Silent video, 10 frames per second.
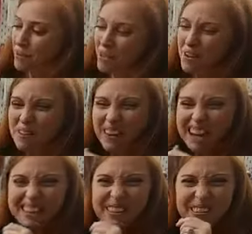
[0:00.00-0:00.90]
love the, I
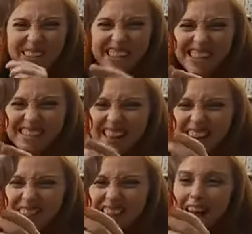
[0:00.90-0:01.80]
mean, and you could just do
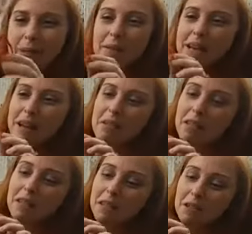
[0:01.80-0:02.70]
the earrings like this
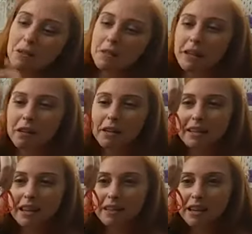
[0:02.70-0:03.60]
too. I
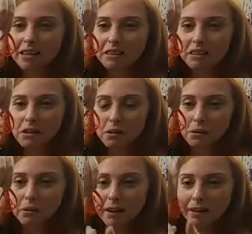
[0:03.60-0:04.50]
think that's really cute.
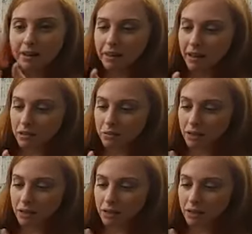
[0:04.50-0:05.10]
So